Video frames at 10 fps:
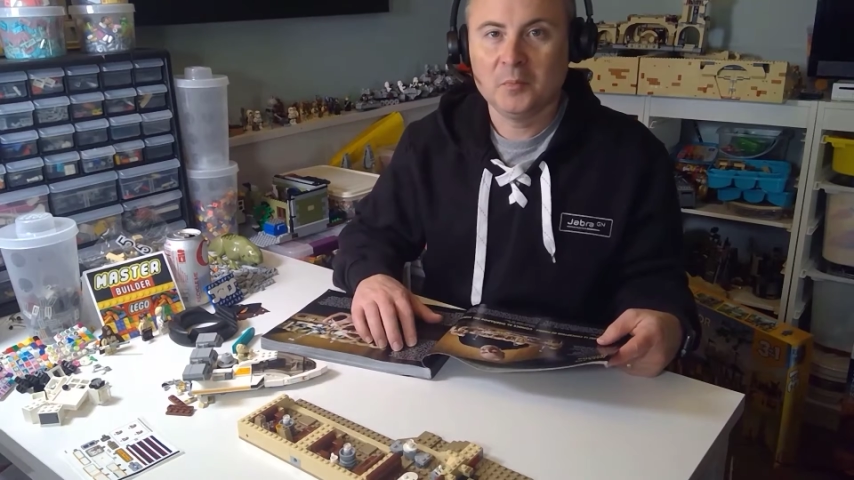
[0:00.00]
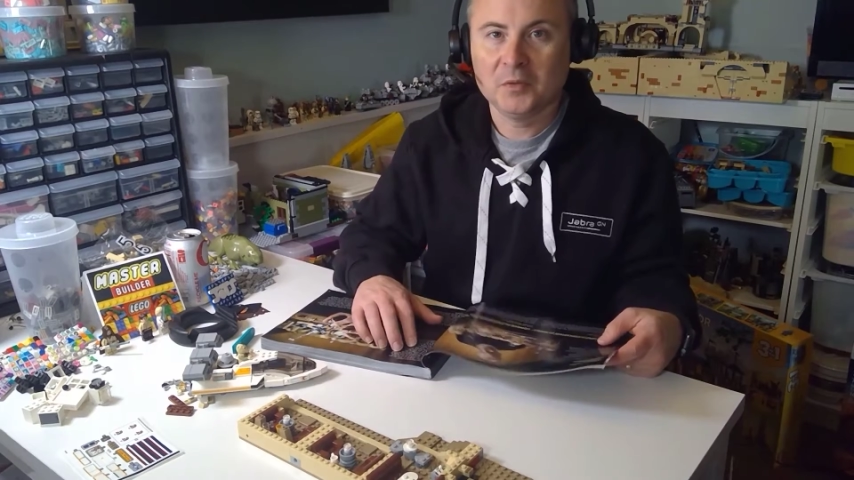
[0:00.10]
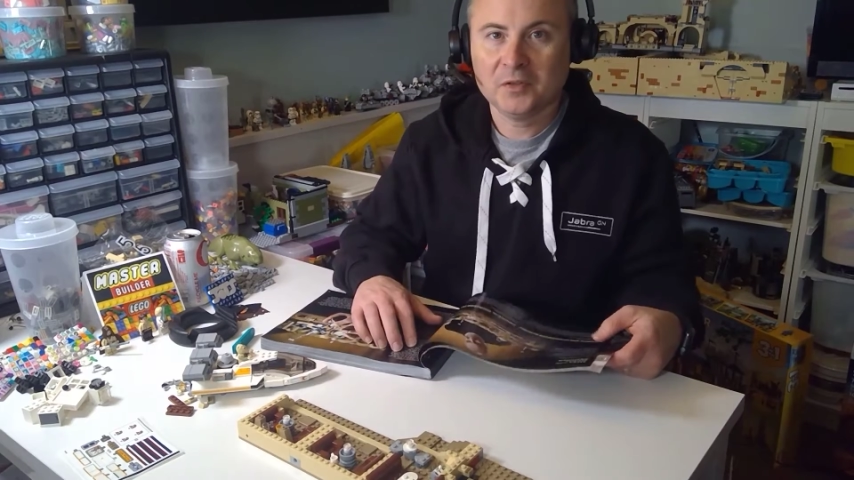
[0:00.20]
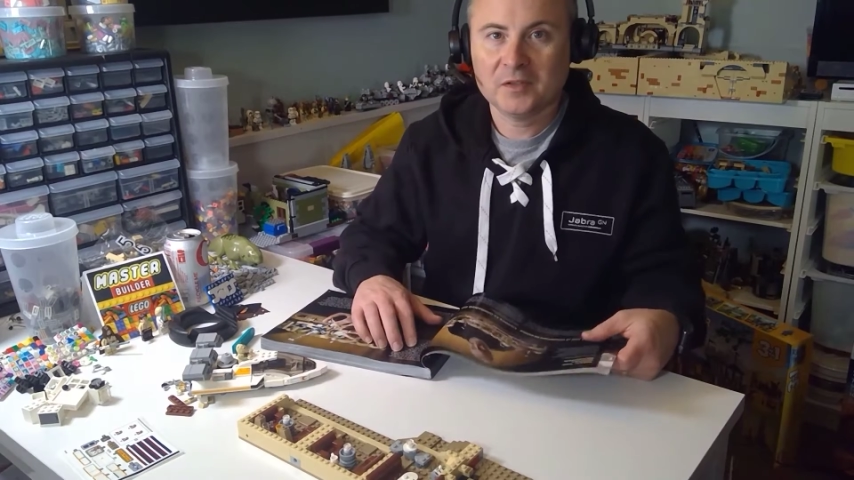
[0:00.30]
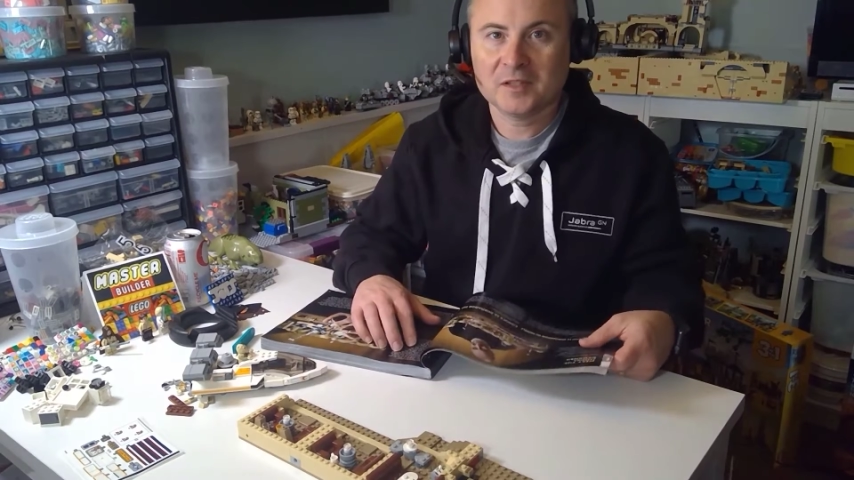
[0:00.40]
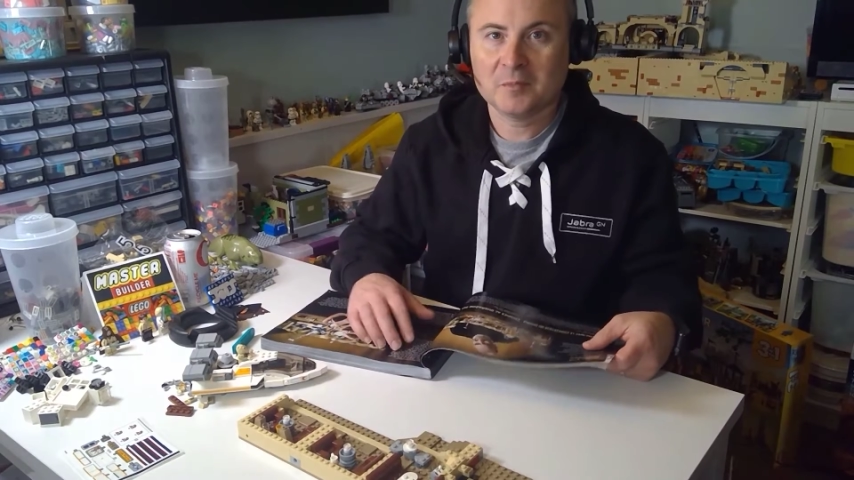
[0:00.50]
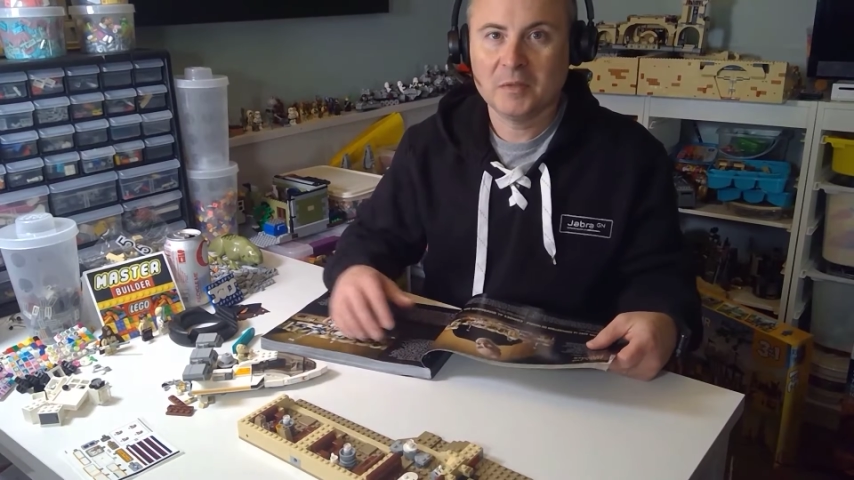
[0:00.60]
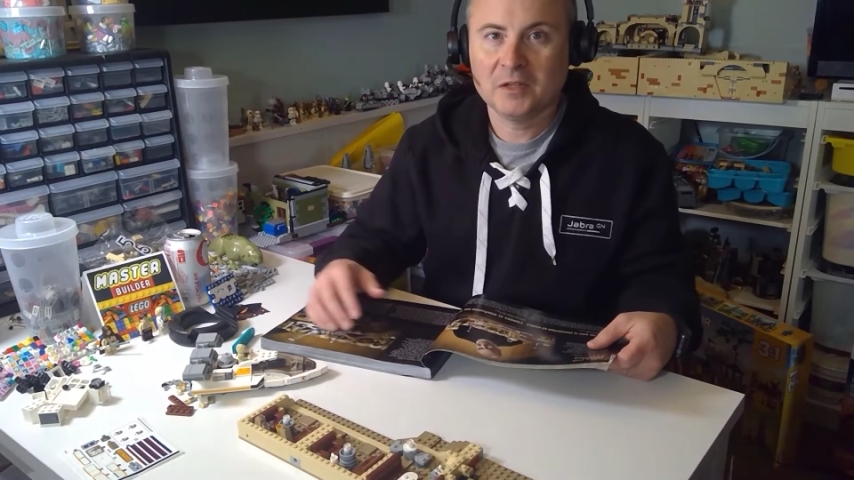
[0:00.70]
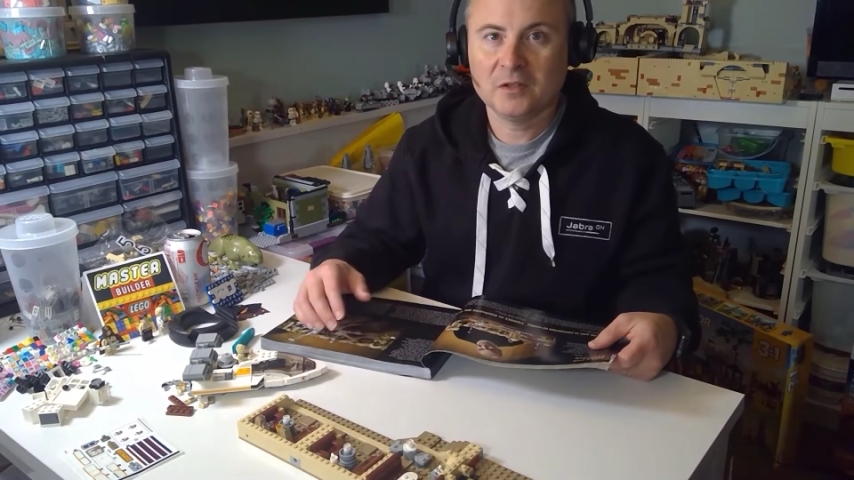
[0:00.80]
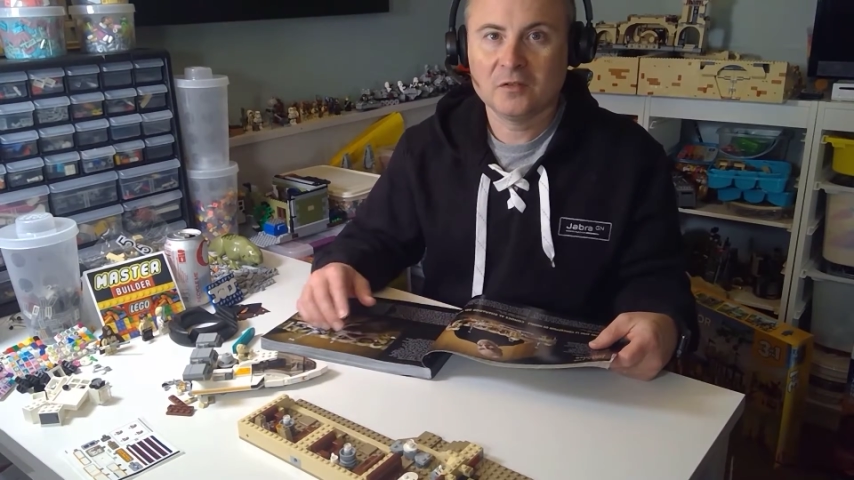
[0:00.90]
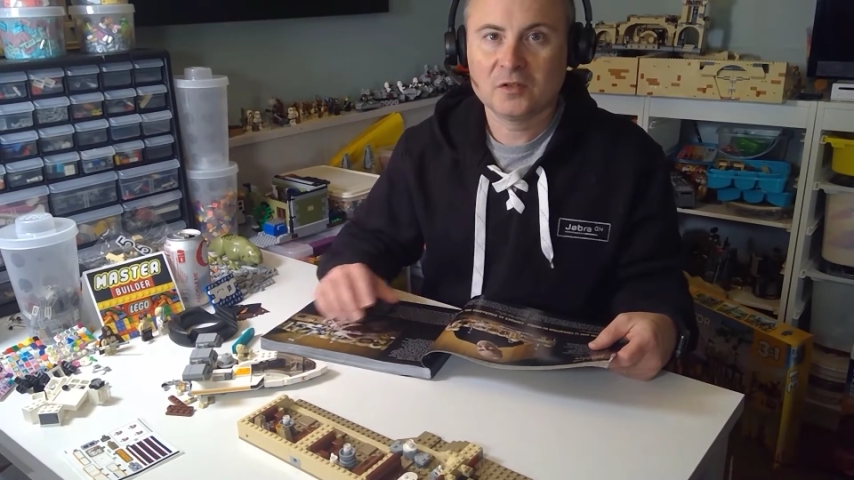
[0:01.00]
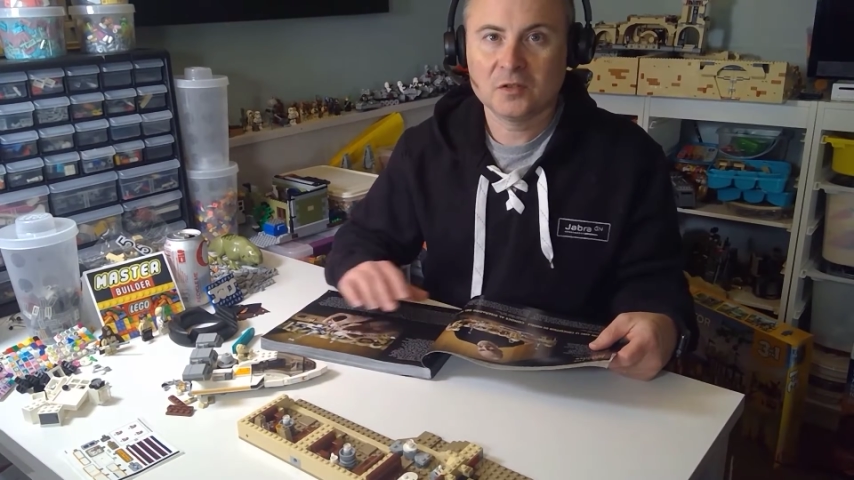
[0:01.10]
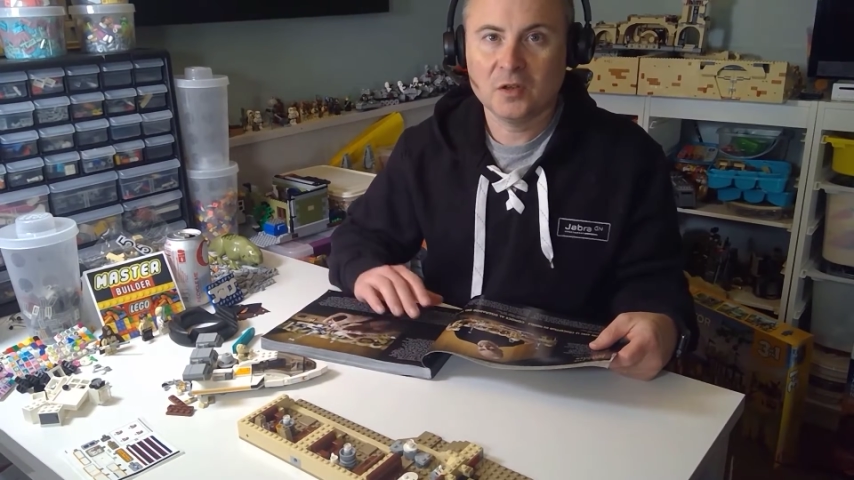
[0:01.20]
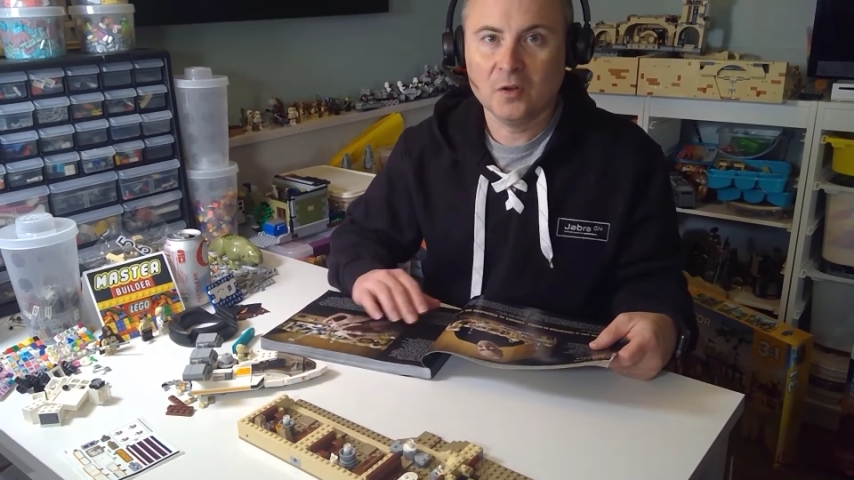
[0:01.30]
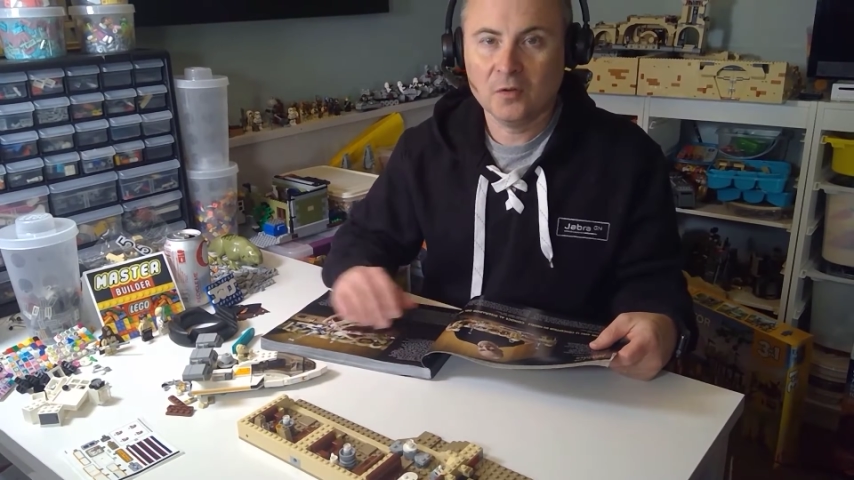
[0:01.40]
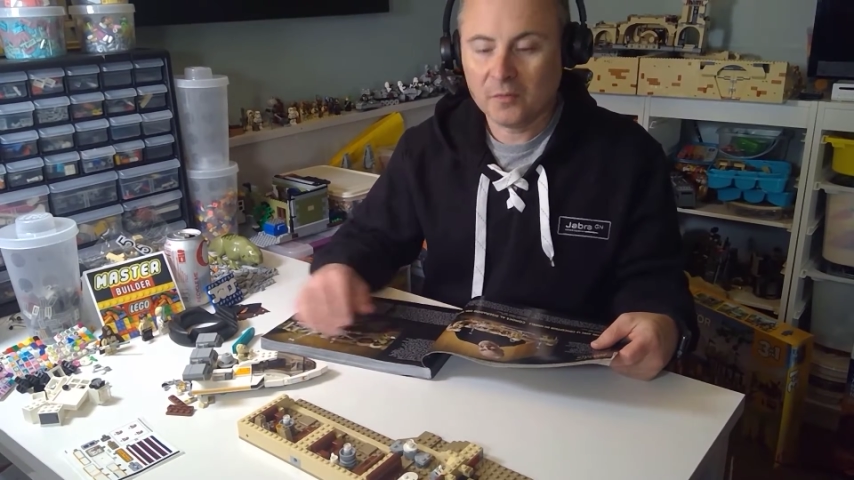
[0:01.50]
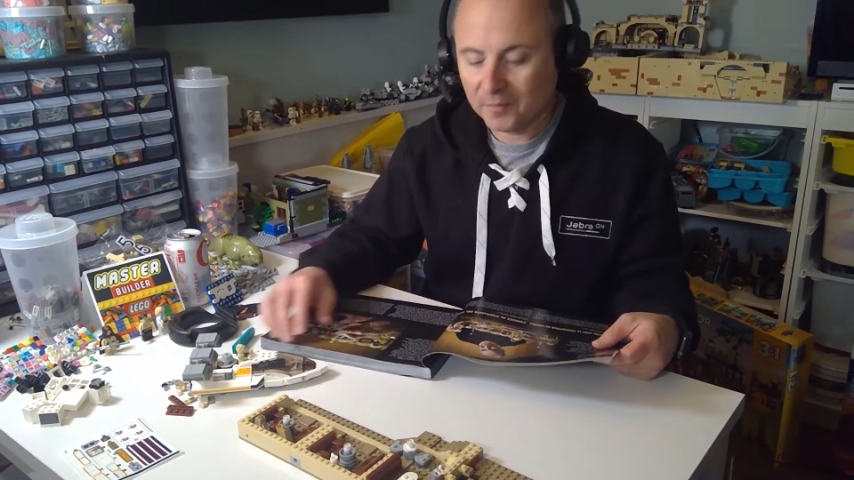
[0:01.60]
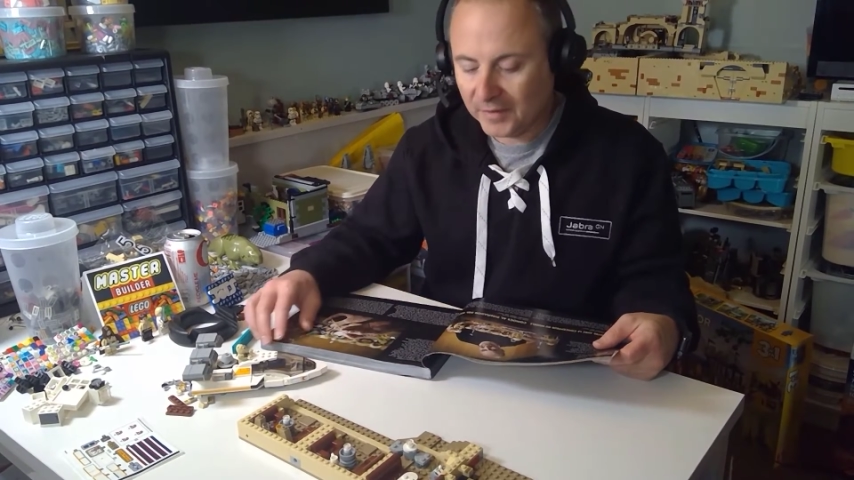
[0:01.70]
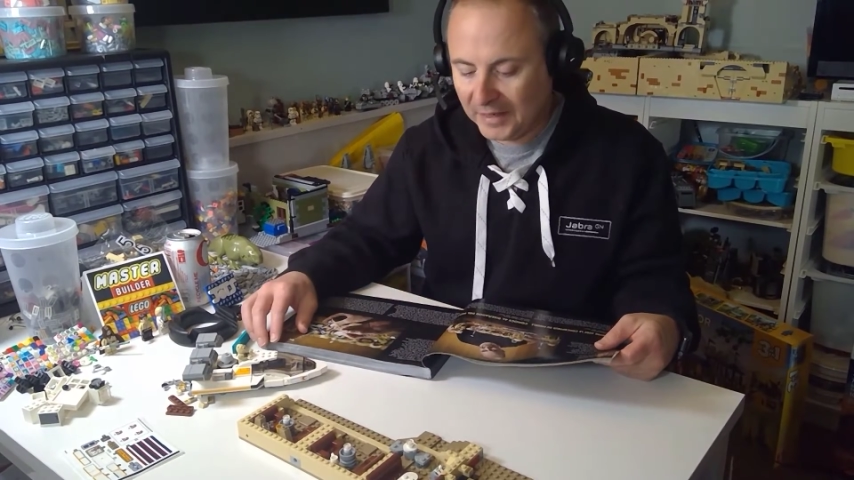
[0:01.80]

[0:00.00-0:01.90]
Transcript: built this many years ago,